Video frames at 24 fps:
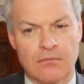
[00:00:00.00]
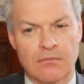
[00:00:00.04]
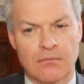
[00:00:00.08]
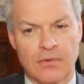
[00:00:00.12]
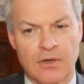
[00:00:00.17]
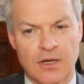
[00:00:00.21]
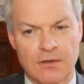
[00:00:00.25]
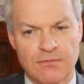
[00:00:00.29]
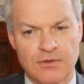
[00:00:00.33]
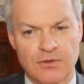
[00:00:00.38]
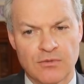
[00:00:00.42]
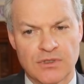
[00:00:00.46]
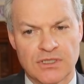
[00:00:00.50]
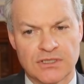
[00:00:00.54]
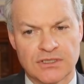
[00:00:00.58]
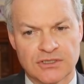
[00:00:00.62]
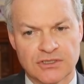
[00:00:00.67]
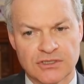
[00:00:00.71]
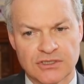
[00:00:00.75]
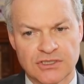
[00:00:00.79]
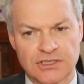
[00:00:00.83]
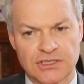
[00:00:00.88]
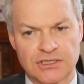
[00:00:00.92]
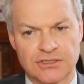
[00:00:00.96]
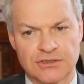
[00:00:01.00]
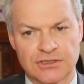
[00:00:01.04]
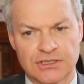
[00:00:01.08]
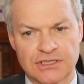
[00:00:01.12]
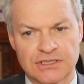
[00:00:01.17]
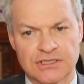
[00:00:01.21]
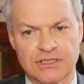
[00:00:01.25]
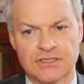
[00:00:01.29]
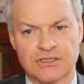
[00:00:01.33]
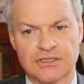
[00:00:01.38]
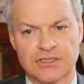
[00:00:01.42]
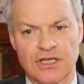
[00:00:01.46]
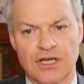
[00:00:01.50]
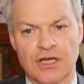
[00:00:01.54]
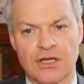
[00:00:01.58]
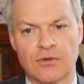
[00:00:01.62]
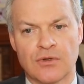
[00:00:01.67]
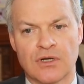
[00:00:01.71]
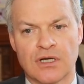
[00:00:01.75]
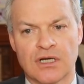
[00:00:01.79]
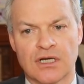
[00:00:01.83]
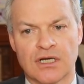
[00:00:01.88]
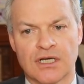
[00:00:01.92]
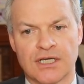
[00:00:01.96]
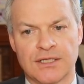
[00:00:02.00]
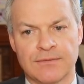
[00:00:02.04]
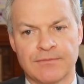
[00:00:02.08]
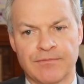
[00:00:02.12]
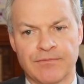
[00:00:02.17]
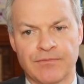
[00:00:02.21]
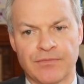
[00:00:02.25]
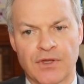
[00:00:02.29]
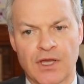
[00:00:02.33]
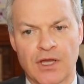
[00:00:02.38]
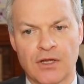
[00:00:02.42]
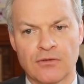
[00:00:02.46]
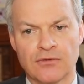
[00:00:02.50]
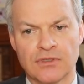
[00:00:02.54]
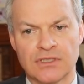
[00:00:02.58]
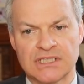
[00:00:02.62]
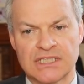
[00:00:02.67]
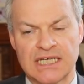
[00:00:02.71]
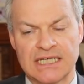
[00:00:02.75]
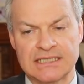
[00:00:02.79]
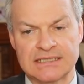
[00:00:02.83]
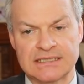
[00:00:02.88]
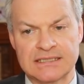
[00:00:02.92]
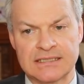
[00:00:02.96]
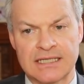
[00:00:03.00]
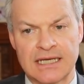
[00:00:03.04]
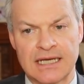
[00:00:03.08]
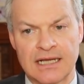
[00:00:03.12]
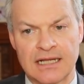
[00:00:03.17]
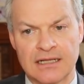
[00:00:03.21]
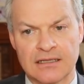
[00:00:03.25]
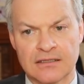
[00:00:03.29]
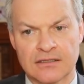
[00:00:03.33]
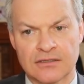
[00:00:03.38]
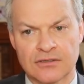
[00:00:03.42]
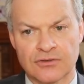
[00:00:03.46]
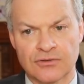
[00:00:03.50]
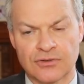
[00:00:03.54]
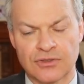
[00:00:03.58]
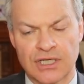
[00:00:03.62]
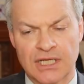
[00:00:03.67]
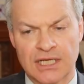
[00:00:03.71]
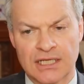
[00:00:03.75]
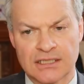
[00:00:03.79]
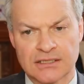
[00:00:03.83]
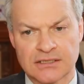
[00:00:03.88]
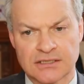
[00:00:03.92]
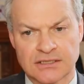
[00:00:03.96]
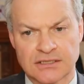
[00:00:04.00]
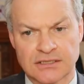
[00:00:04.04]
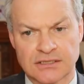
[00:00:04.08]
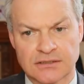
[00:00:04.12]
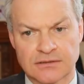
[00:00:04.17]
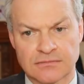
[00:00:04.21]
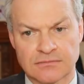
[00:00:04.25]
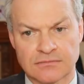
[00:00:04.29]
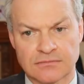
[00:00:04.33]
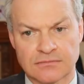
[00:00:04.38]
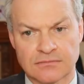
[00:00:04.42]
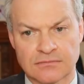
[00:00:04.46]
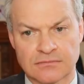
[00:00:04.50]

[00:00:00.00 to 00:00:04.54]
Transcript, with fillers: Might be worth considering since OI only takes an L or an S.